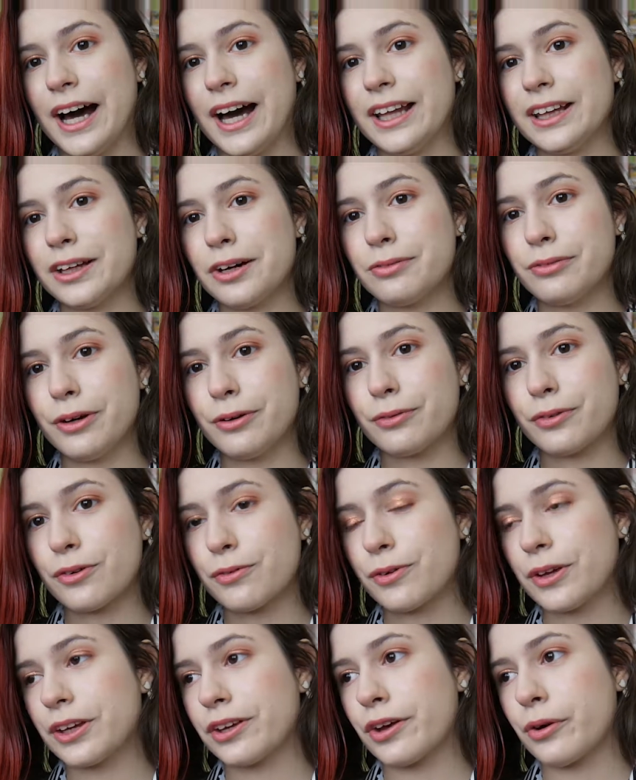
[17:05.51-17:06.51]
I love
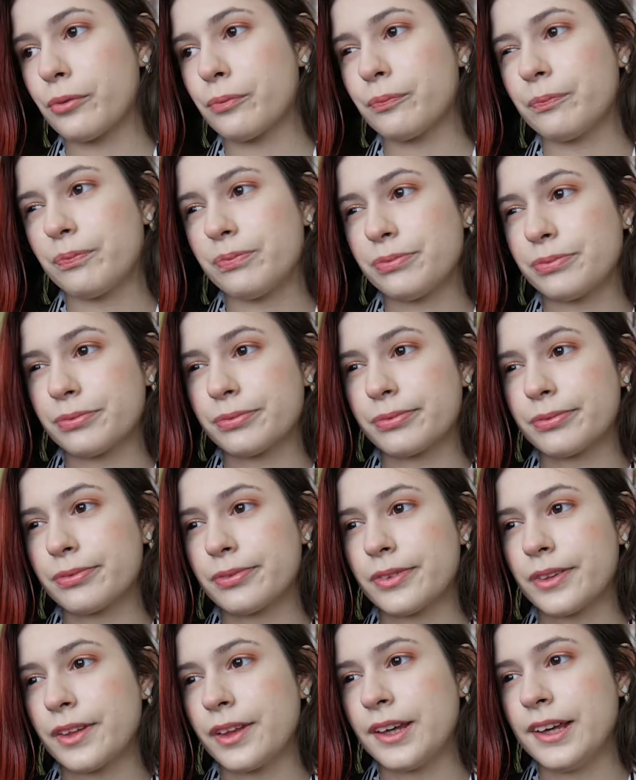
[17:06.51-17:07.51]
everything. Oh.
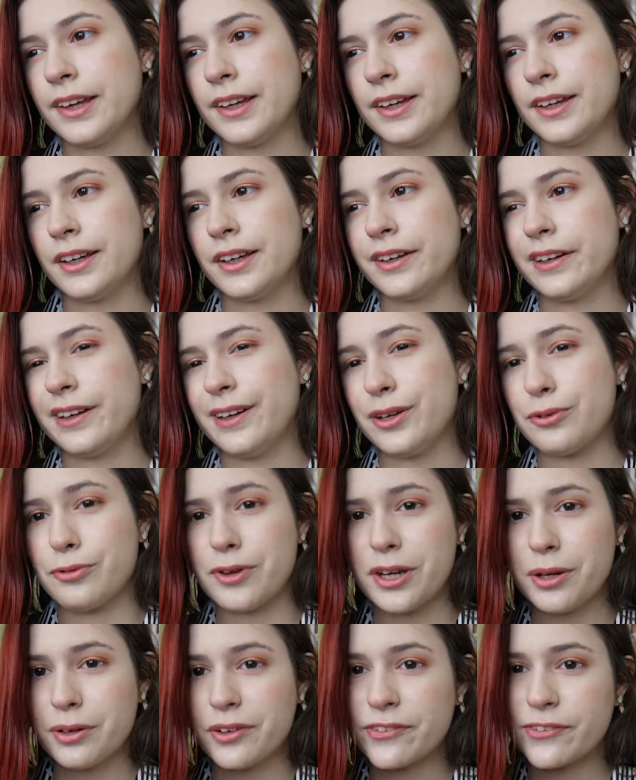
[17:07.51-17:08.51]
If
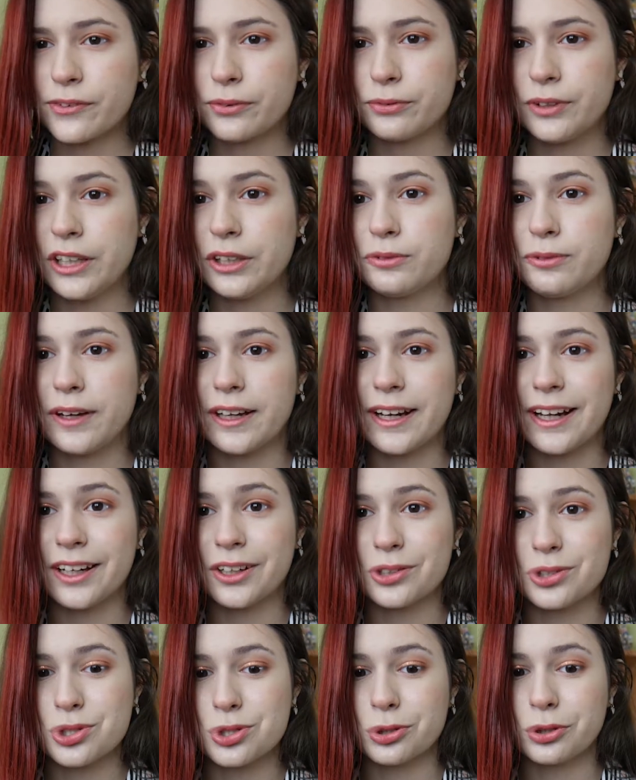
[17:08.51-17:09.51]
anyone's a Fate fan, I
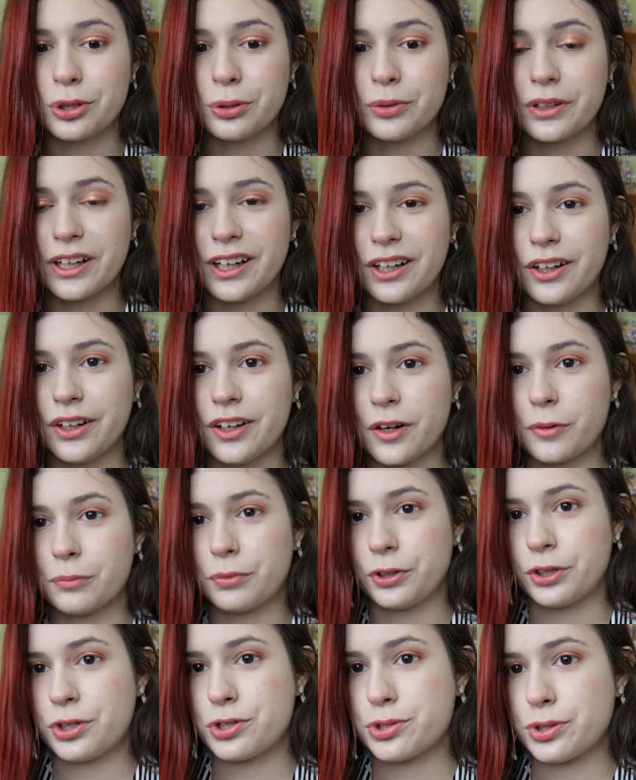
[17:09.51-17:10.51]
could show you what I got. I'm
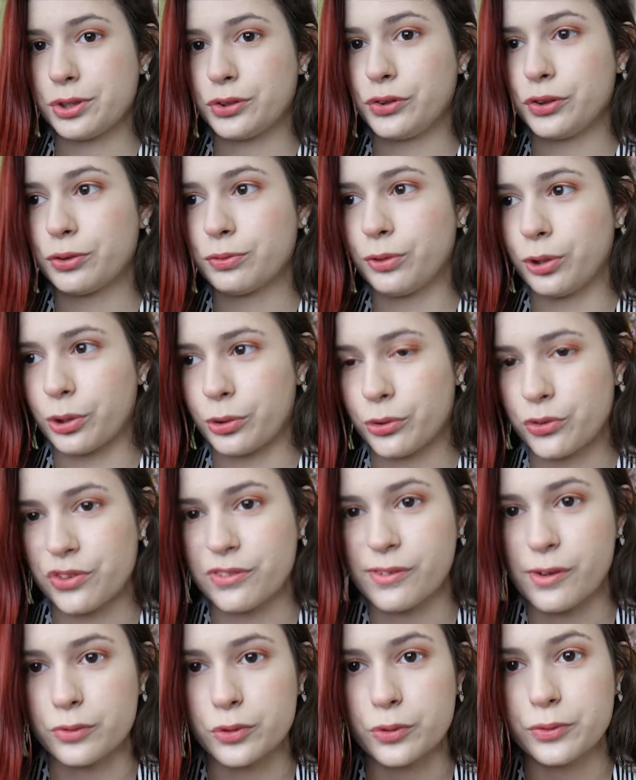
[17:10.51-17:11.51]
pretty sure I took photos
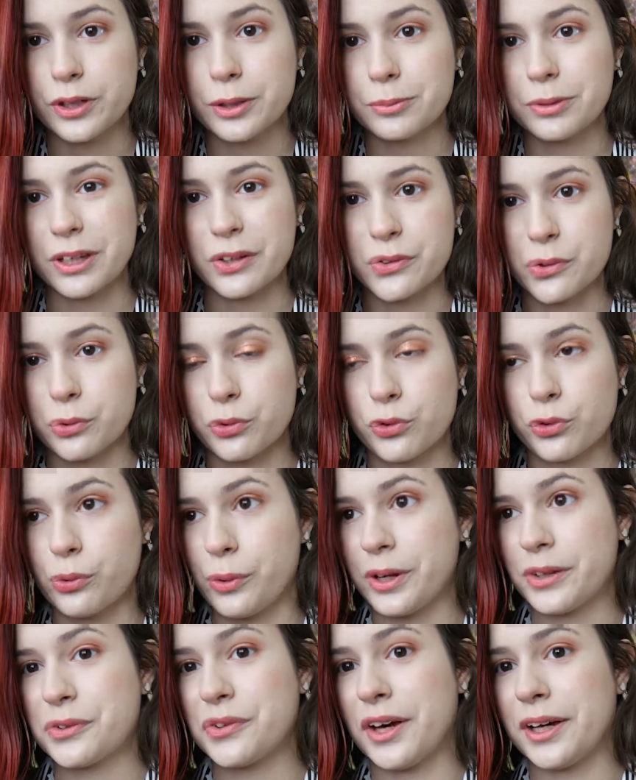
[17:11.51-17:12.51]
of everything because I was so
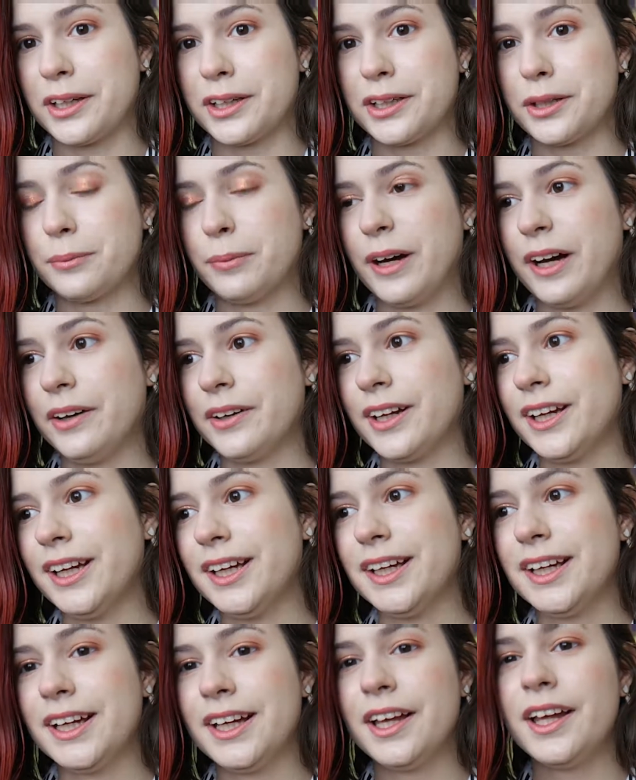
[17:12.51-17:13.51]
excited about
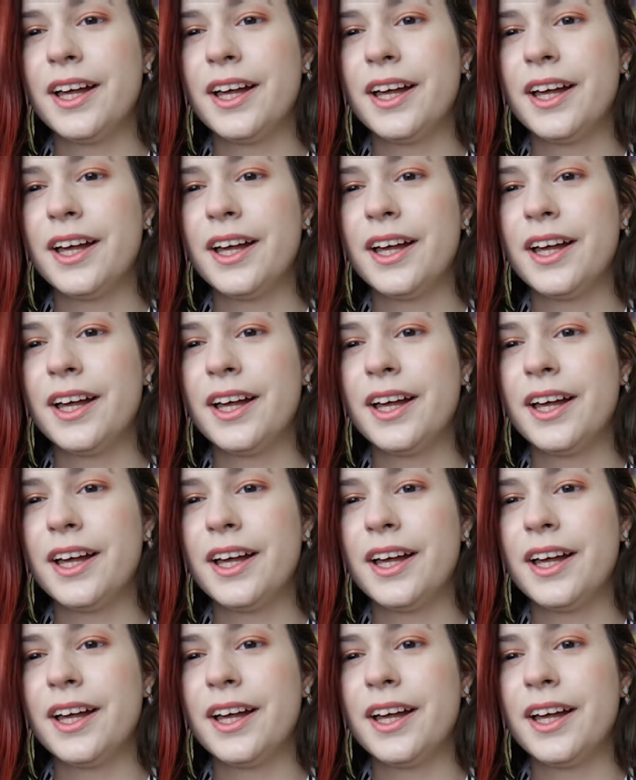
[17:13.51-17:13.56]
it.